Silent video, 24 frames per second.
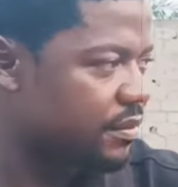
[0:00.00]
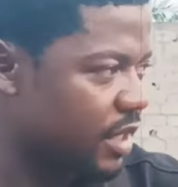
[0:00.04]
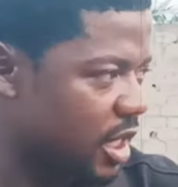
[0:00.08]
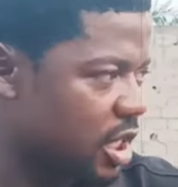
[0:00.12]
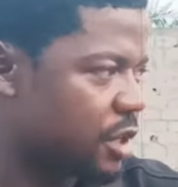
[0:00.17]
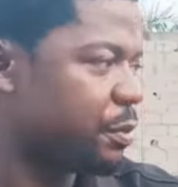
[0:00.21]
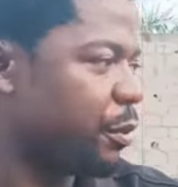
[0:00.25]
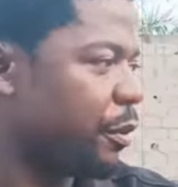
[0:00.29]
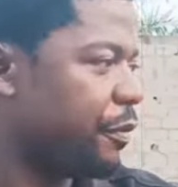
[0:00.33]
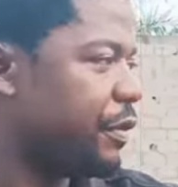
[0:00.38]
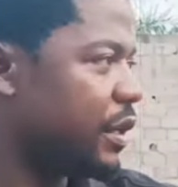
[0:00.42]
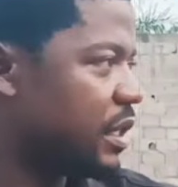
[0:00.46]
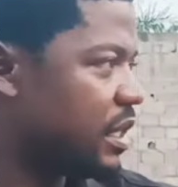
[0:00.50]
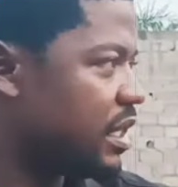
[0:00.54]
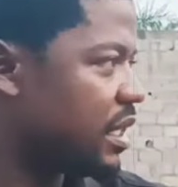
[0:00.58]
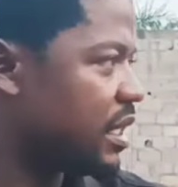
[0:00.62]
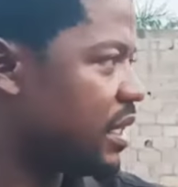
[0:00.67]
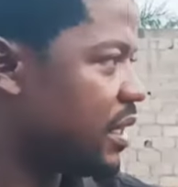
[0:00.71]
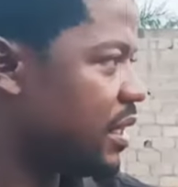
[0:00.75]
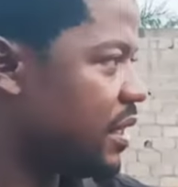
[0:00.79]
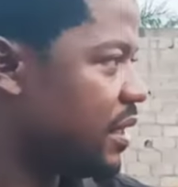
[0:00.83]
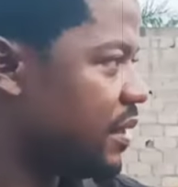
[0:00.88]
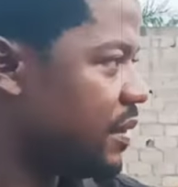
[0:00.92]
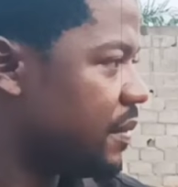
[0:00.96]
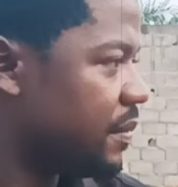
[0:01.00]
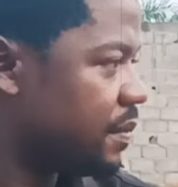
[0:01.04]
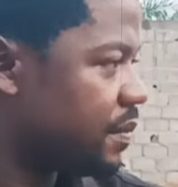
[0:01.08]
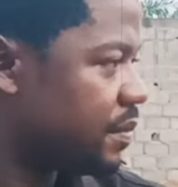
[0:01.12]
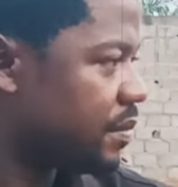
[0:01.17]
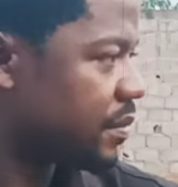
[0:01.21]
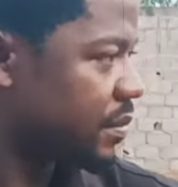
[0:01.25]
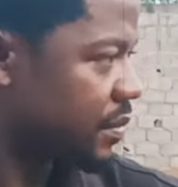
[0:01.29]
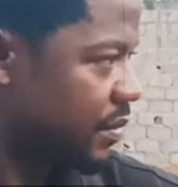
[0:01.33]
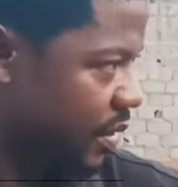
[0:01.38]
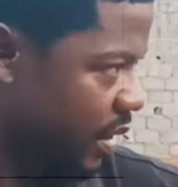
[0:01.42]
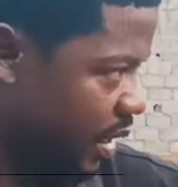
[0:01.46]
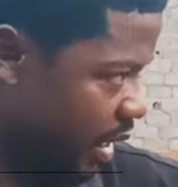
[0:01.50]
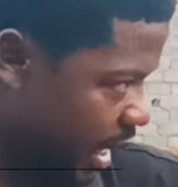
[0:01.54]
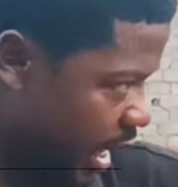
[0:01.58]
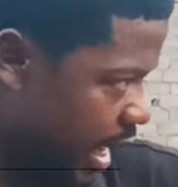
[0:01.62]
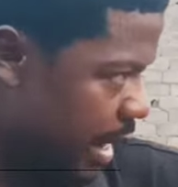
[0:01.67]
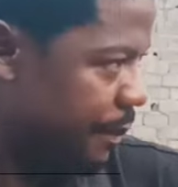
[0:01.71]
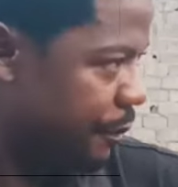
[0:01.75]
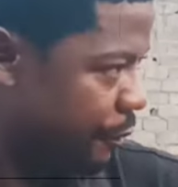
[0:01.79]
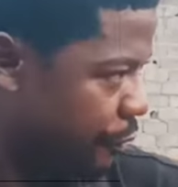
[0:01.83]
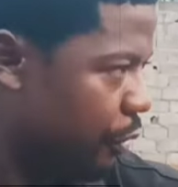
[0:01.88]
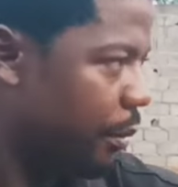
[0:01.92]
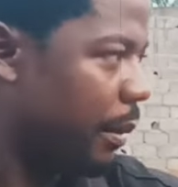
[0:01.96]
It's prophetic.
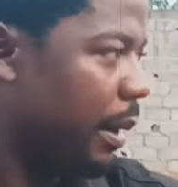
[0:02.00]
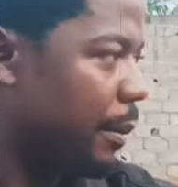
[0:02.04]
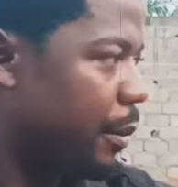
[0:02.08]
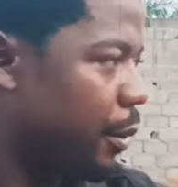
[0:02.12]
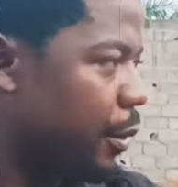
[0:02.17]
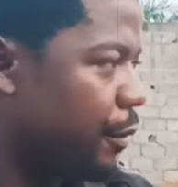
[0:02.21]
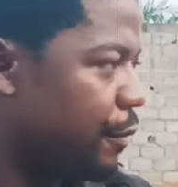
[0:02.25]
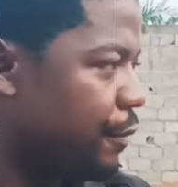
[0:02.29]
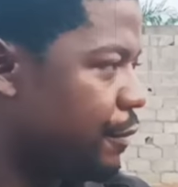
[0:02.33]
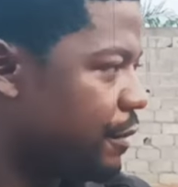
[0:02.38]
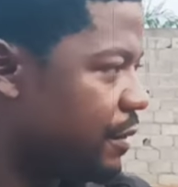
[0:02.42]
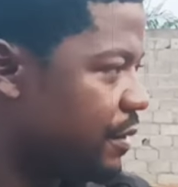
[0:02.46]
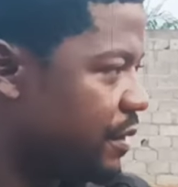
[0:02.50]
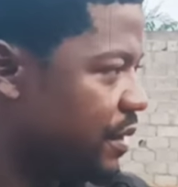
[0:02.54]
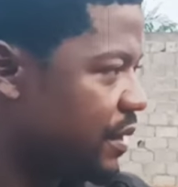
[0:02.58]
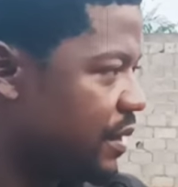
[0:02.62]
Help from above.